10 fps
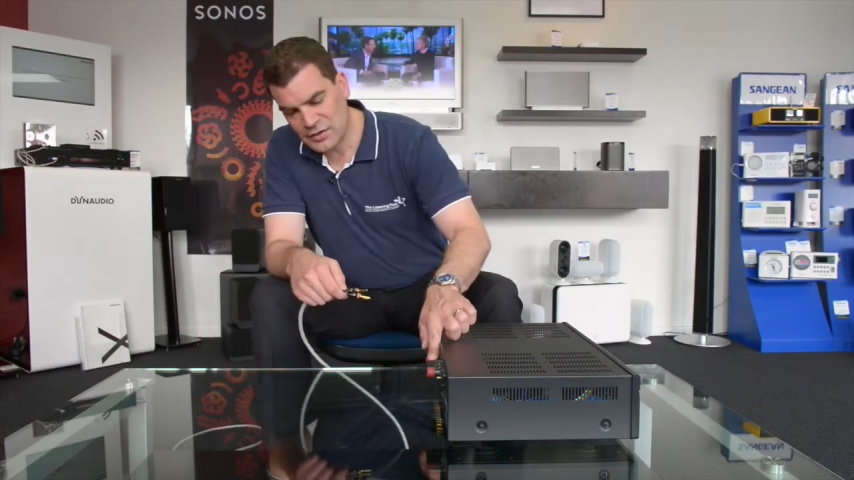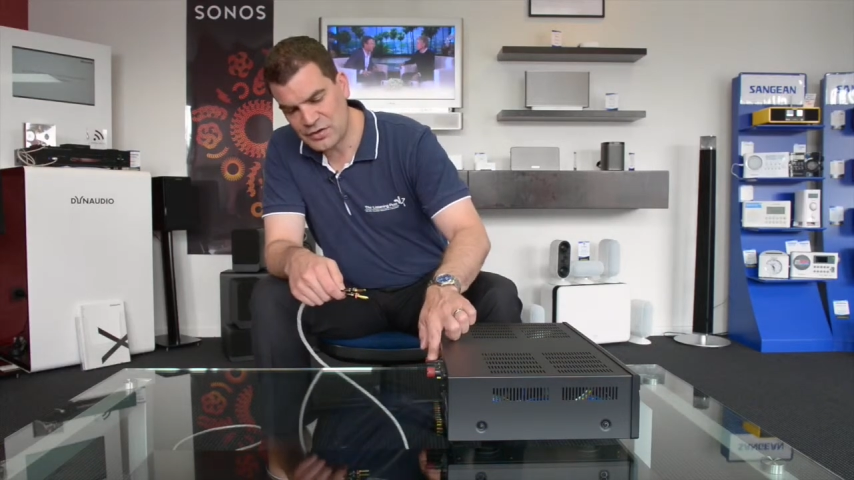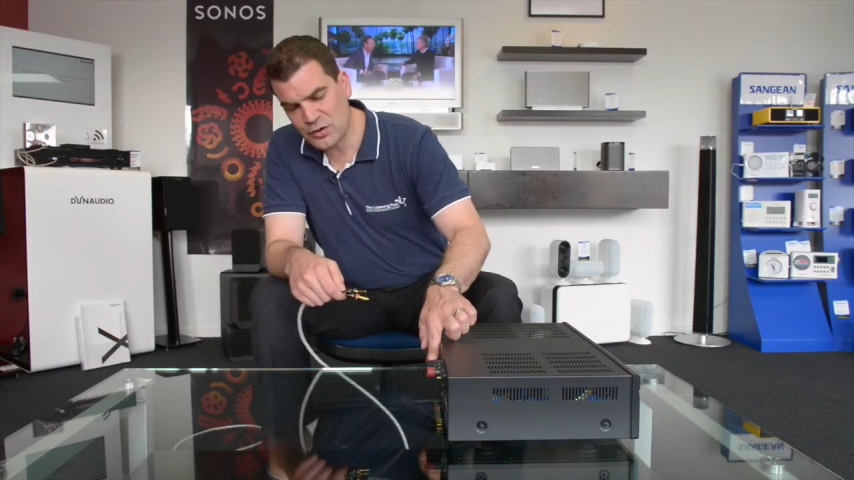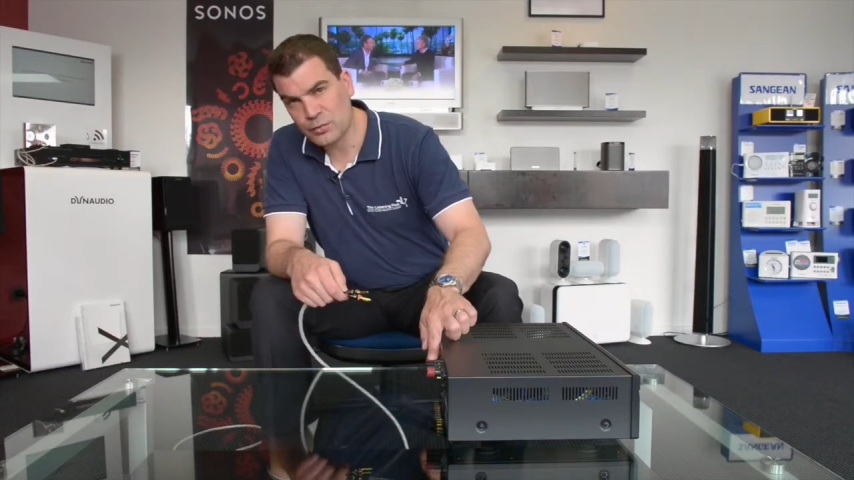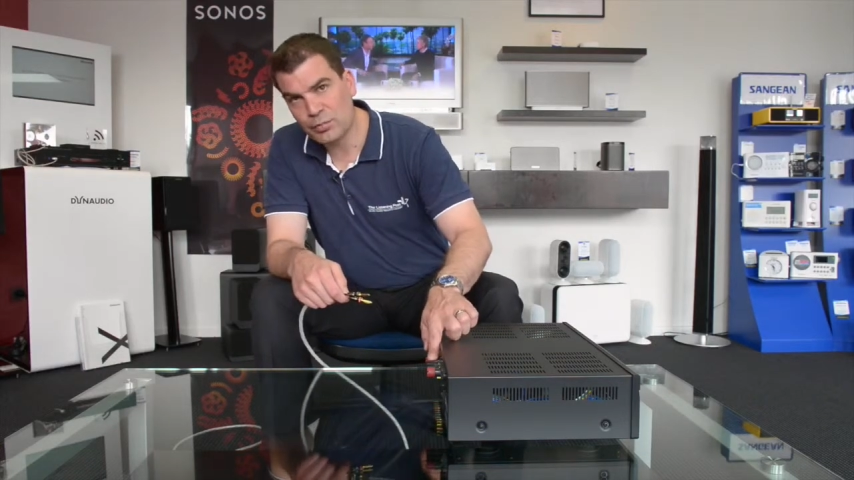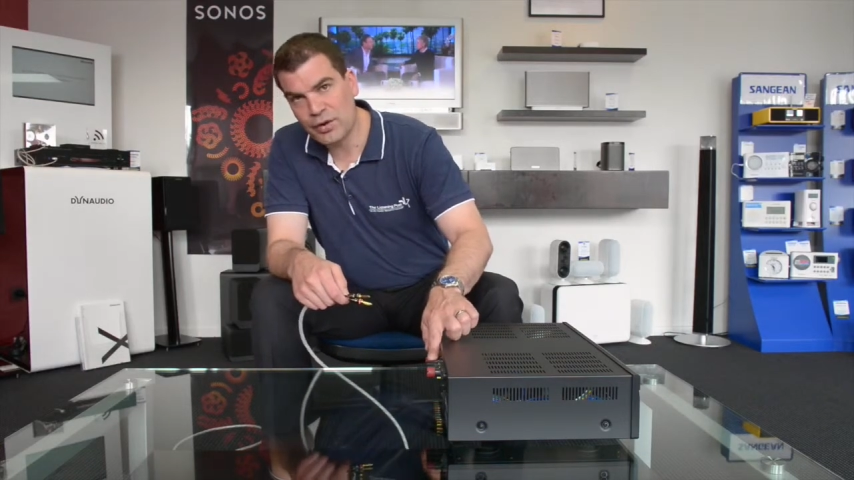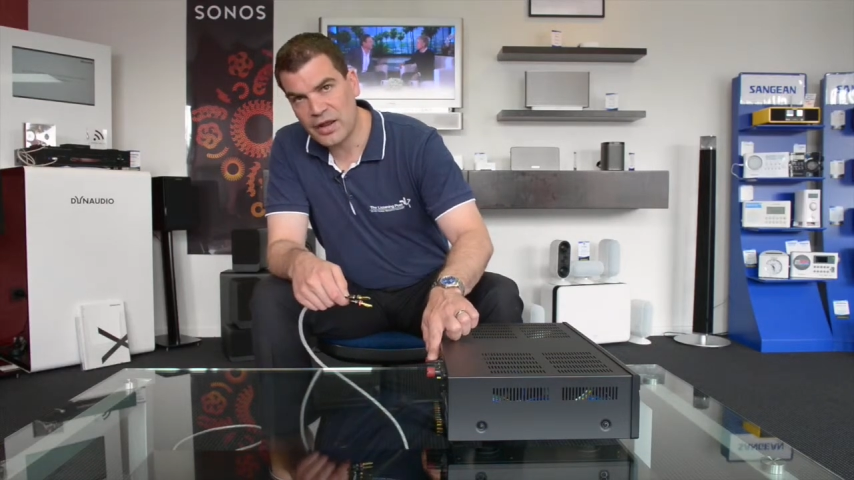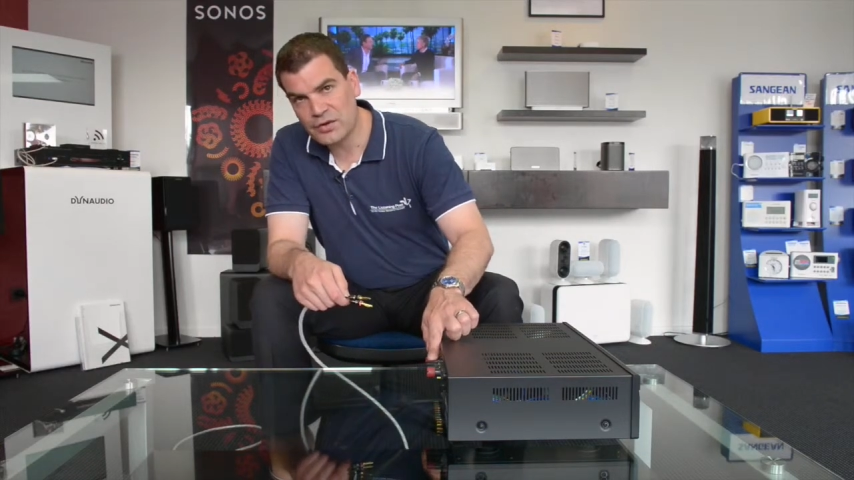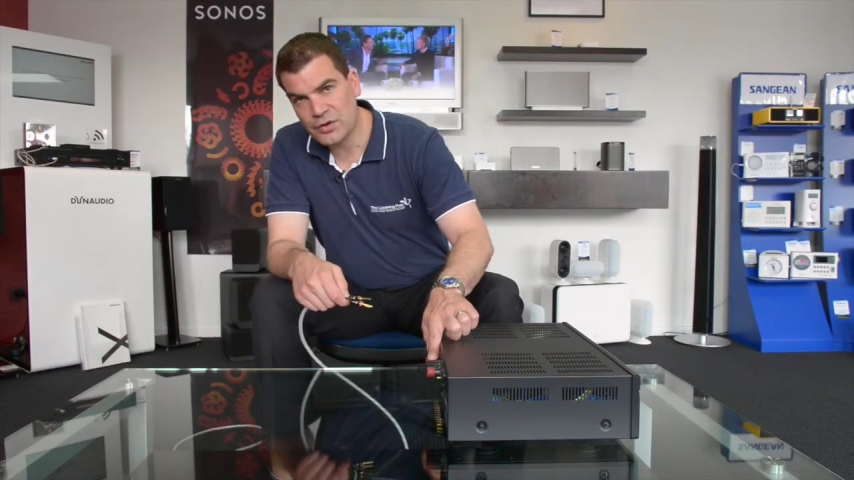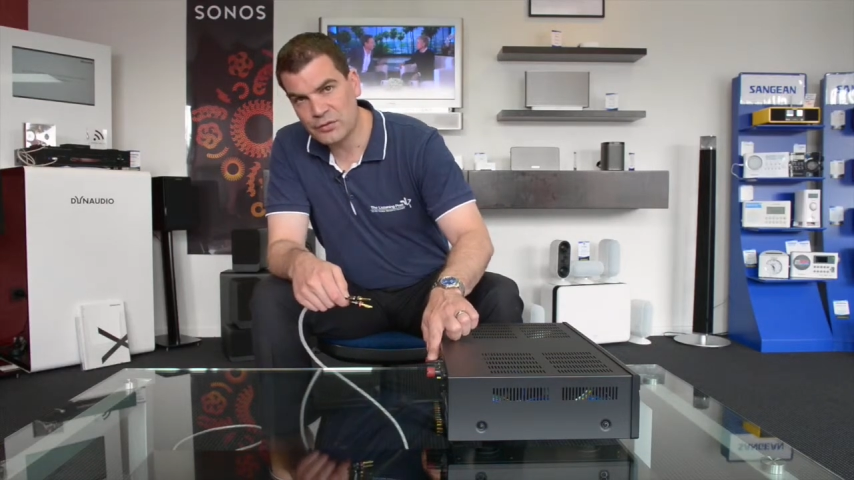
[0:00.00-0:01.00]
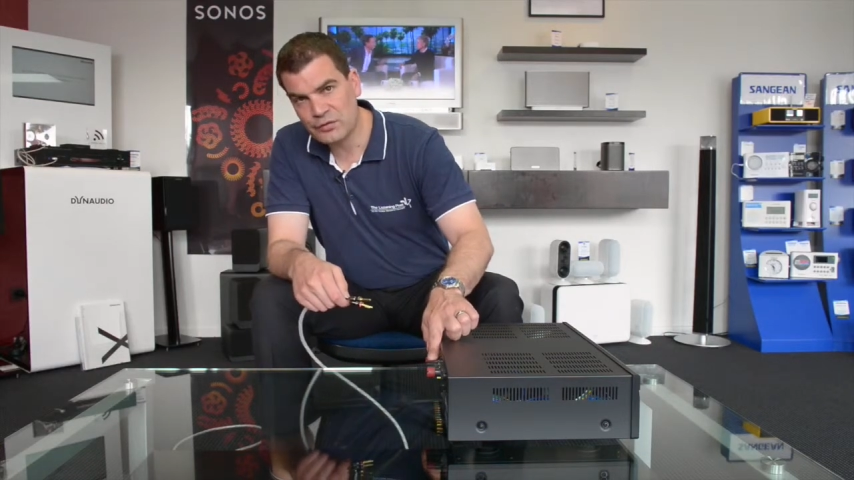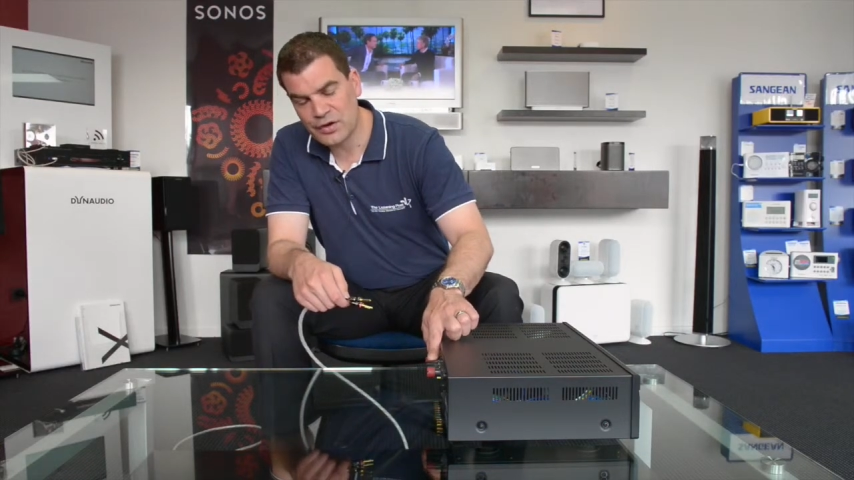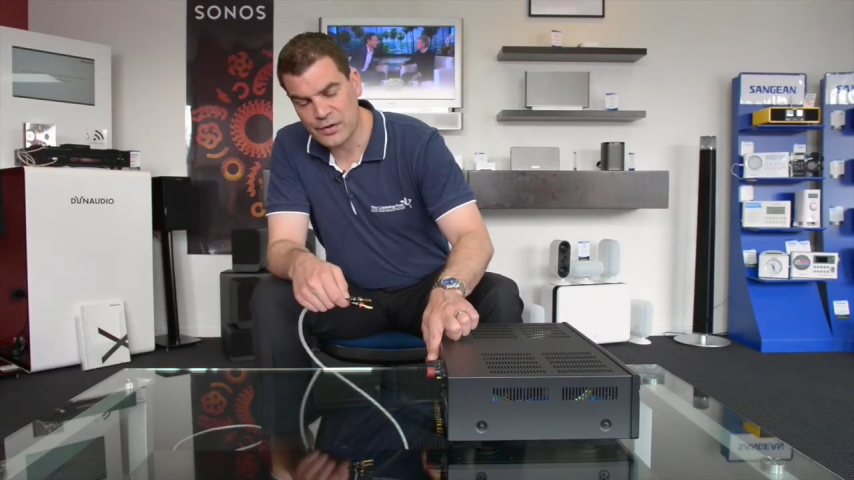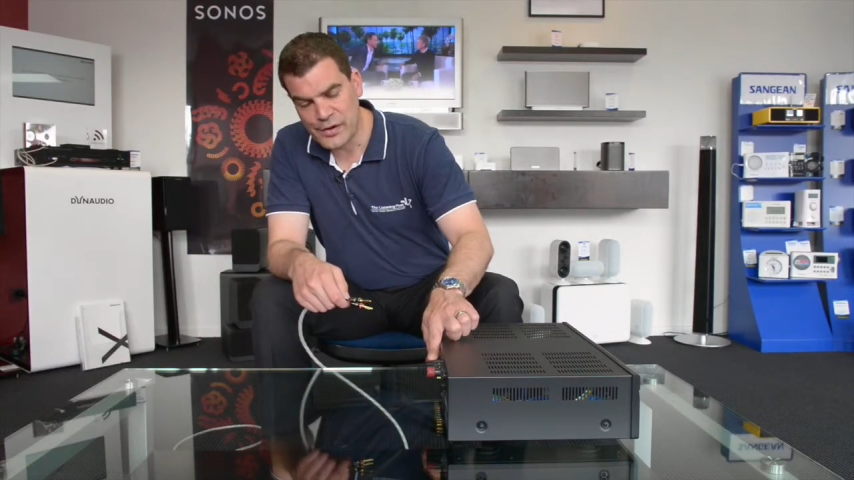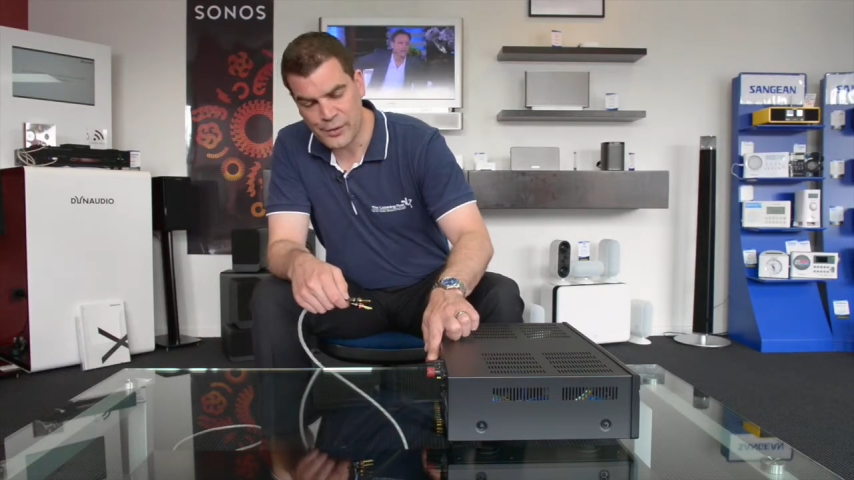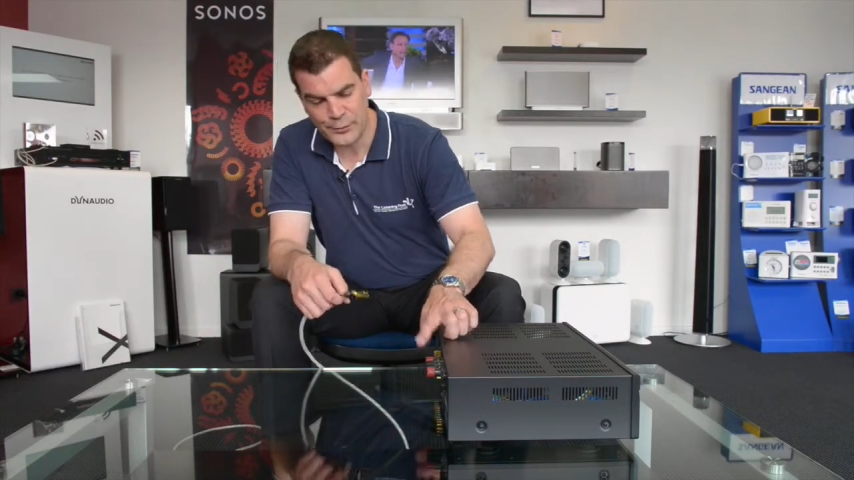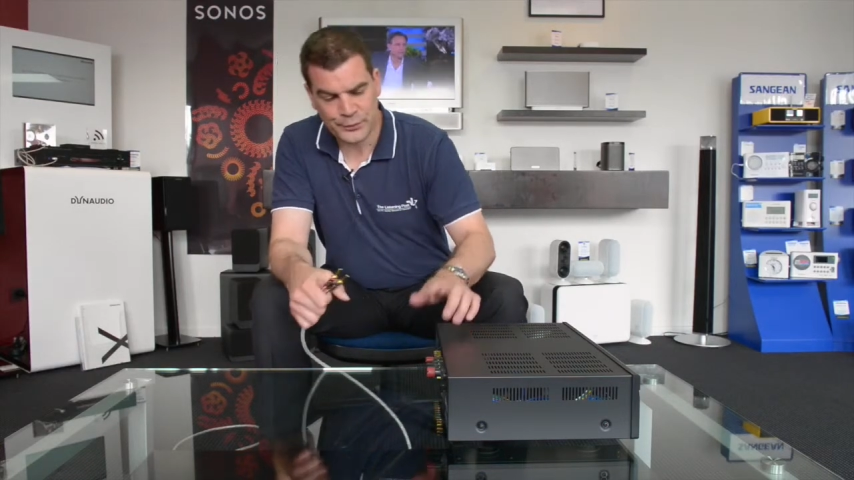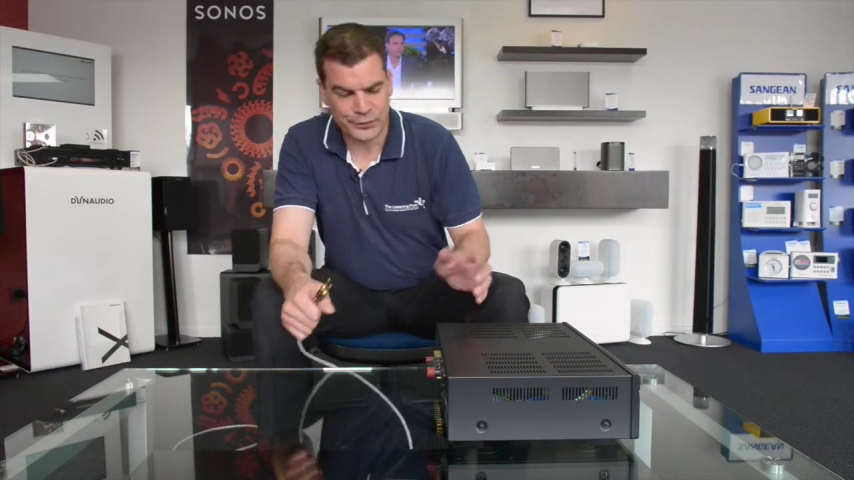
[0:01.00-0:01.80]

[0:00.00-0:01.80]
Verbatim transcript: into your brand new stereo.